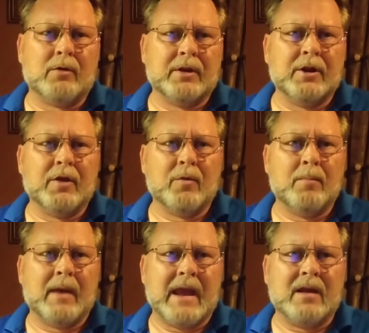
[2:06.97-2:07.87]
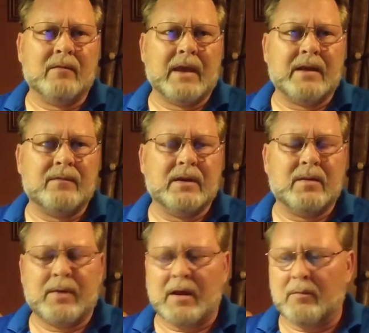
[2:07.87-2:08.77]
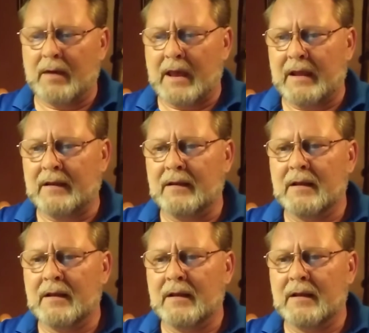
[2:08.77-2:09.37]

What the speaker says: another bag of that, a 50-pound bag.